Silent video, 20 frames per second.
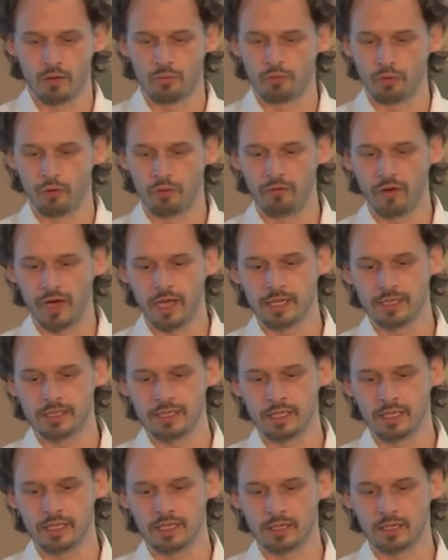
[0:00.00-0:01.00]

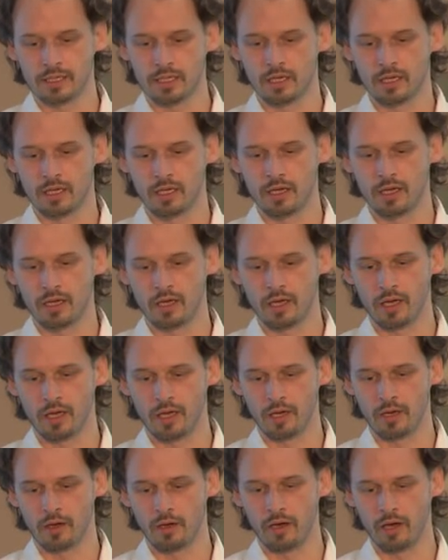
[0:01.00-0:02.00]
providing
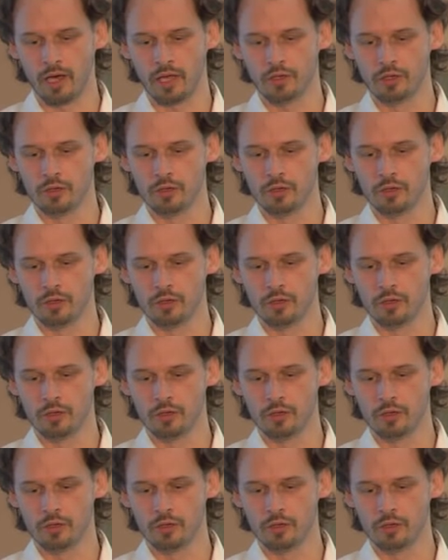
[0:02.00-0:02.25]
and